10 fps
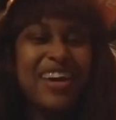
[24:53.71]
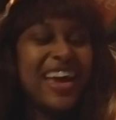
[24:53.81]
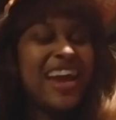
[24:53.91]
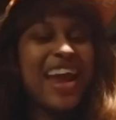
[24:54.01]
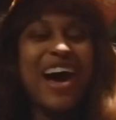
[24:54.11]

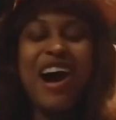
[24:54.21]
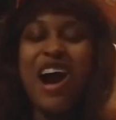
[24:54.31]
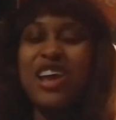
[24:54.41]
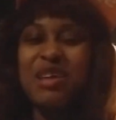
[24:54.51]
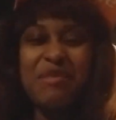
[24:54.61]
And that
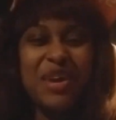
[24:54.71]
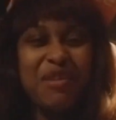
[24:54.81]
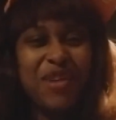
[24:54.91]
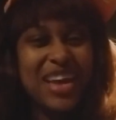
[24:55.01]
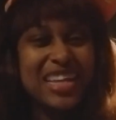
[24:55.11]

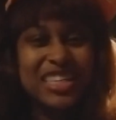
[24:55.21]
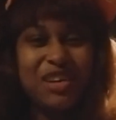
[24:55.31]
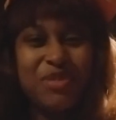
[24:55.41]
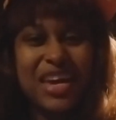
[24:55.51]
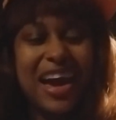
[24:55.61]
argument went
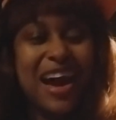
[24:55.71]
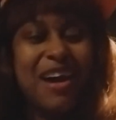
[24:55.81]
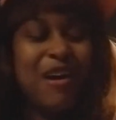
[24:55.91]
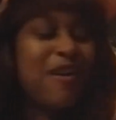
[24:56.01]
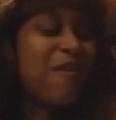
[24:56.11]
until we
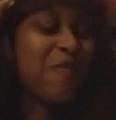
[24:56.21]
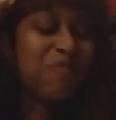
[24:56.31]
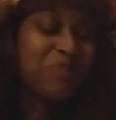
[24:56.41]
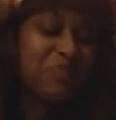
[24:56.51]
got home.